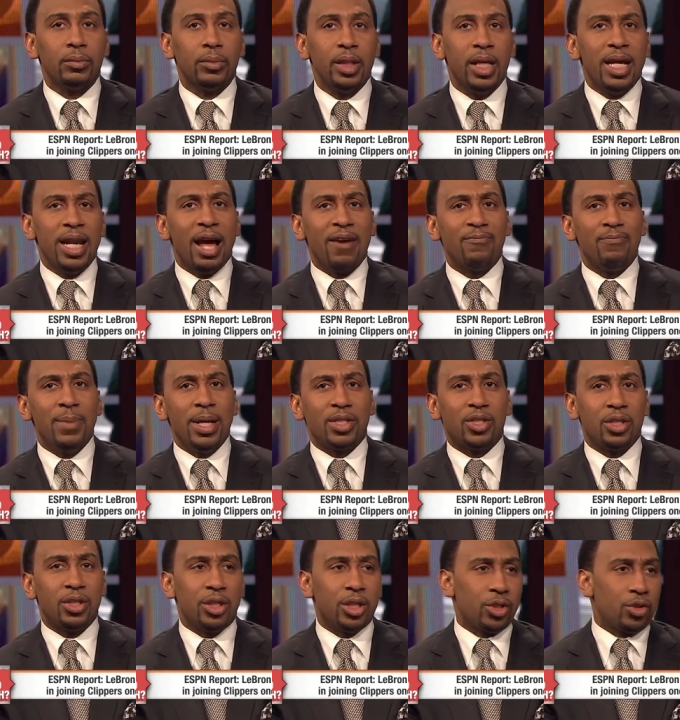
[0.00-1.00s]
and I've
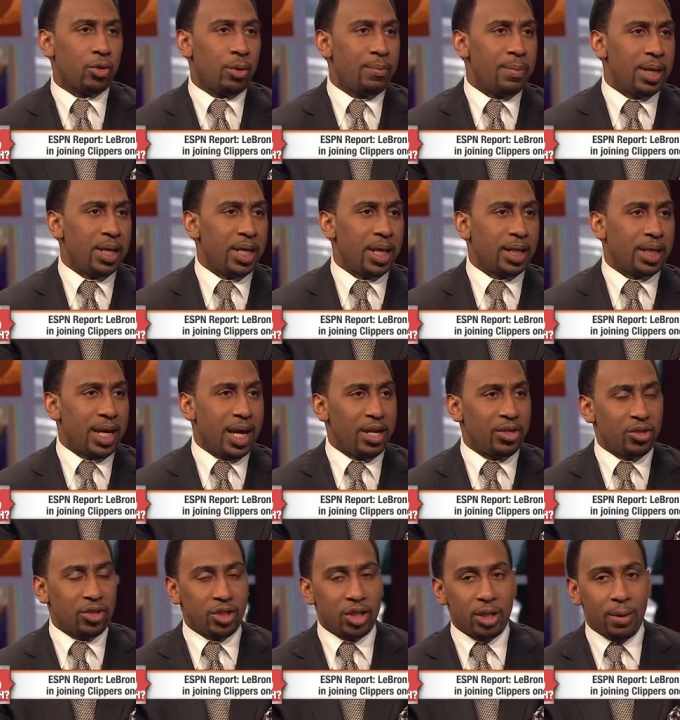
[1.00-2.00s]
mentioned this on many
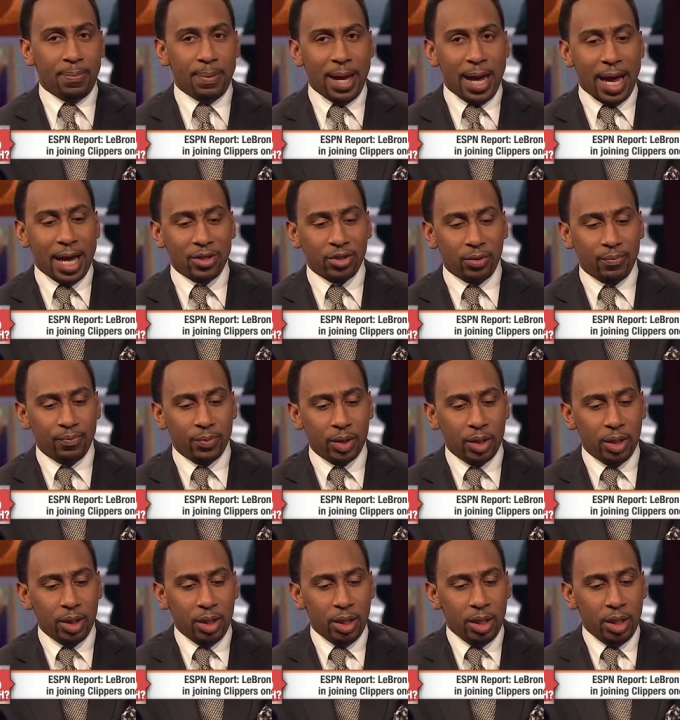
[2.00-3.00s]
occasions in the past,
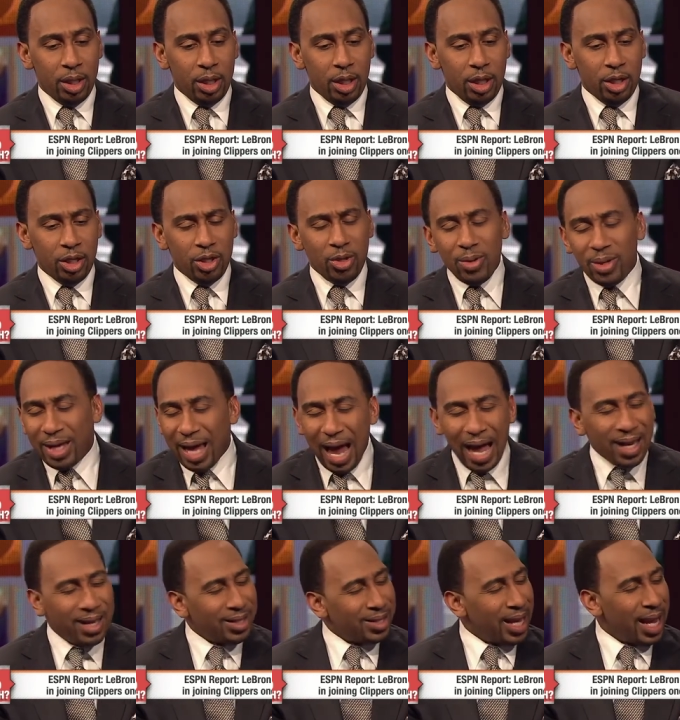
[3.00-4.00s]
you got
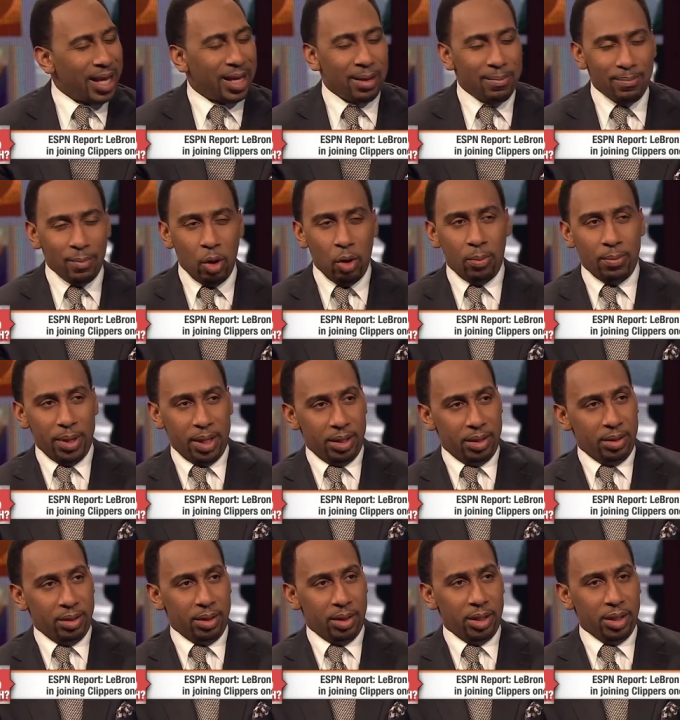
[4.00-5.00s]
to take a moment
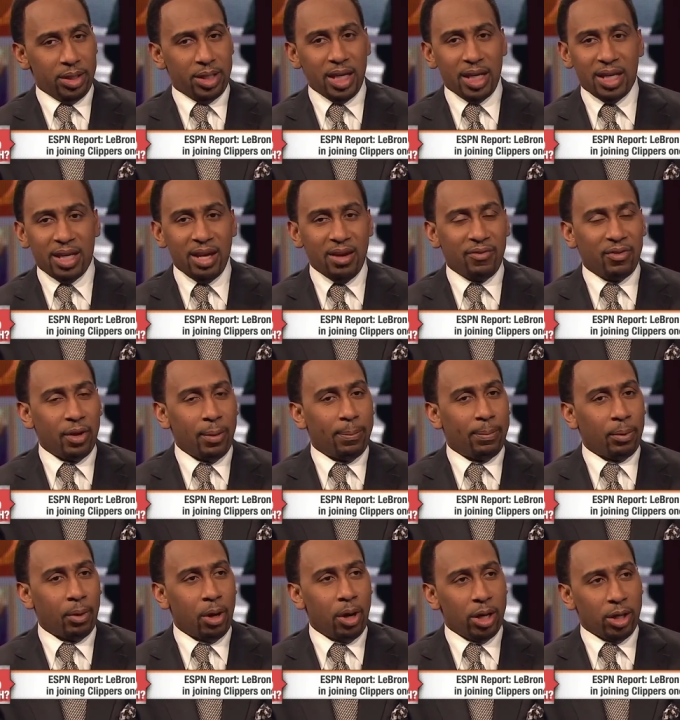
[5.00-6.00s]
to give
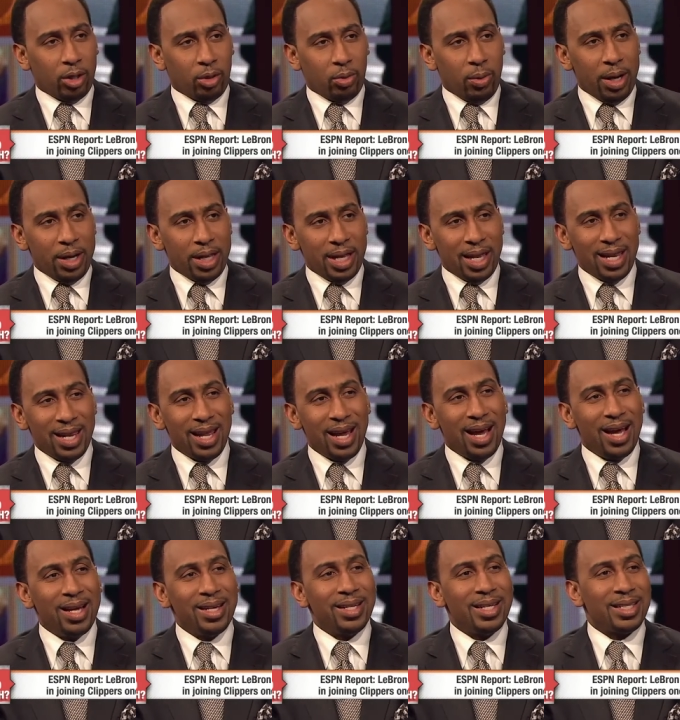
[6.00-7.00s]
LeBron credit and
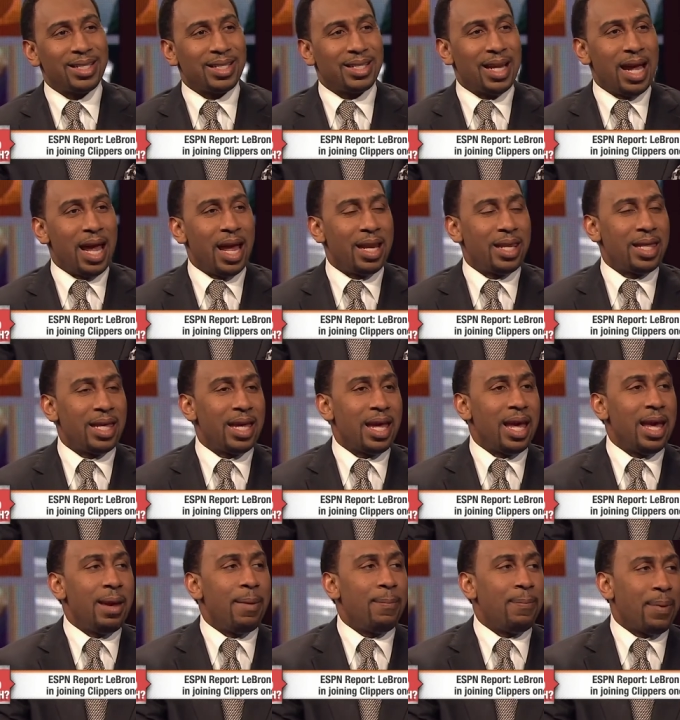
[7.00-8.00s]
understand the
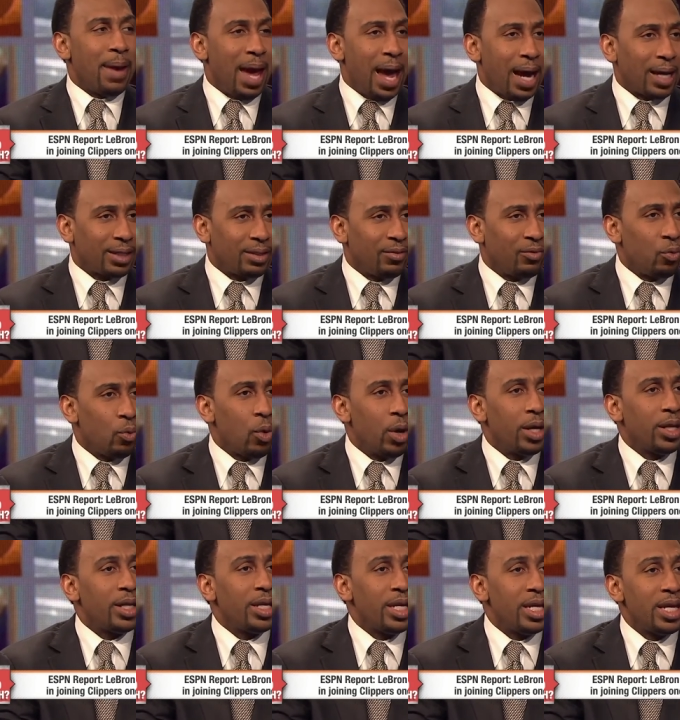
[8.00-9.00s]
impact of what
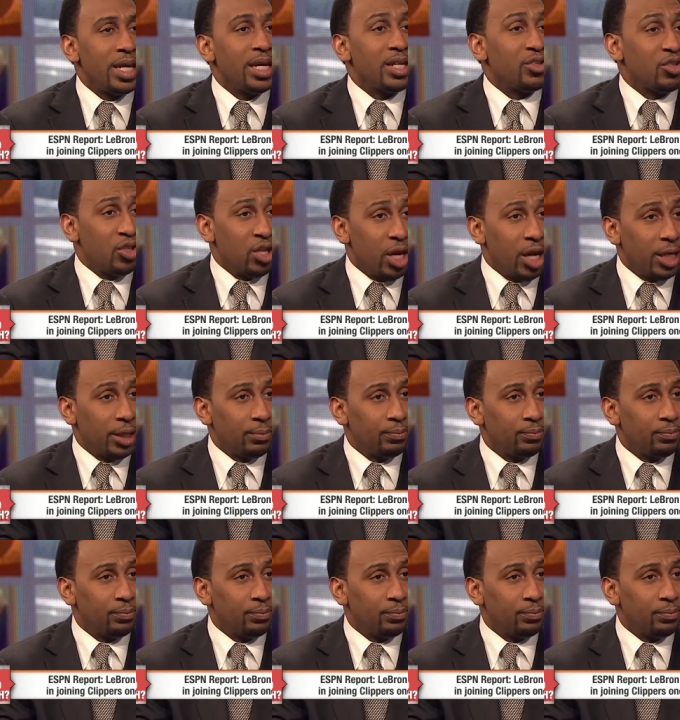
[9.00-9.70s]
he has done.